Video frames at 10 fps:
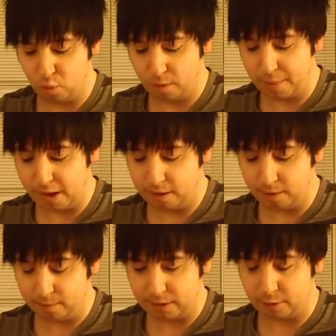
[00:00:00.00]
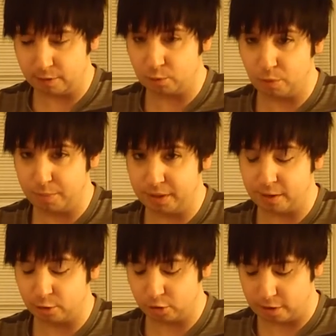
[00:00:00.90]
men than there is women
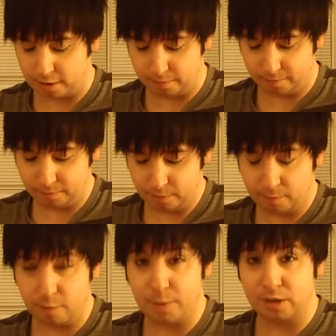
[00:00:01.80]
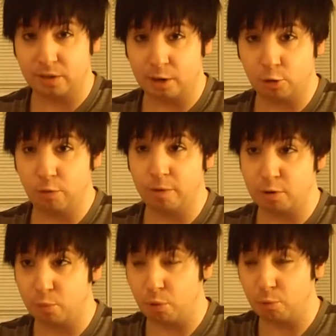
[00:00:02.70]
that are straight. For bisexual,
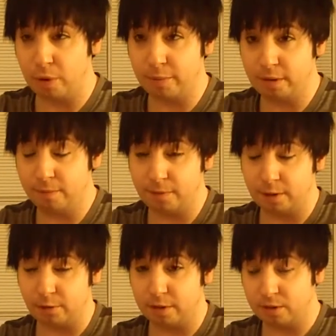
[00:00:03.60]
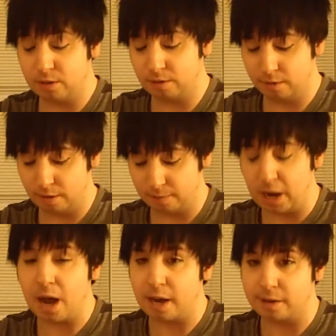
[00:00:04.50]
there's more women than there is of
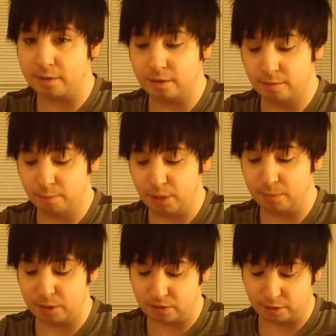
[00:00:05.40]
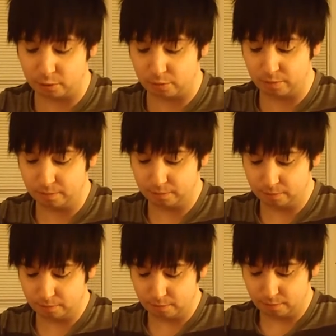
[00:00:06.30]
guys being bisexual.
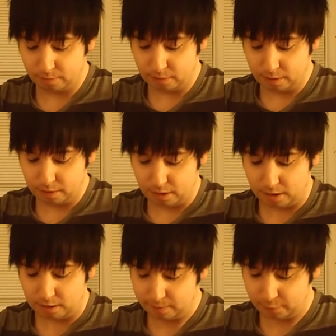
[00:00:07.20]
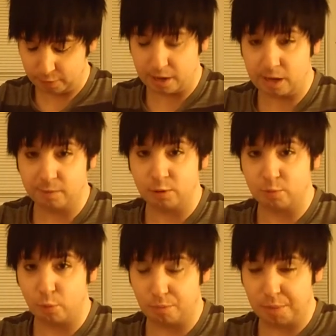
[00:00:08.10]
And then for gay, there's
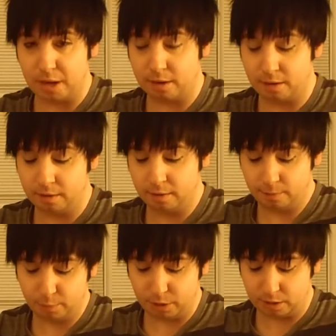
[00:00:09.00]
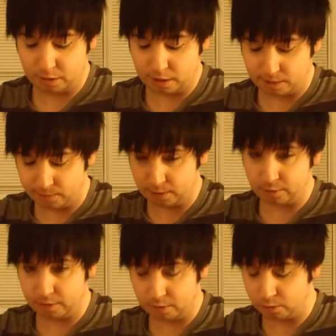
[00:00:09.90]
more men being gay than
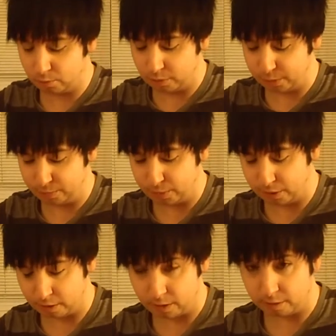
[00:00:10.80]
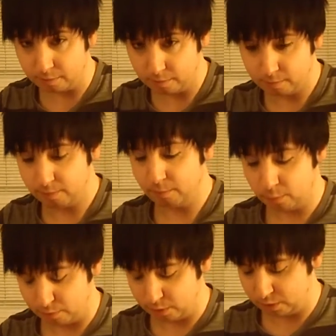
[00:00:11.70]
there is women being gay.
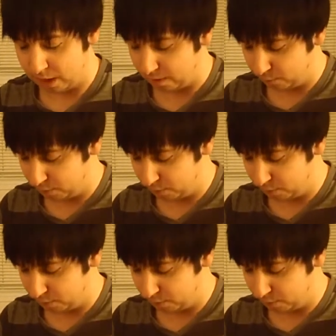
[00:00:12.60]
So there's that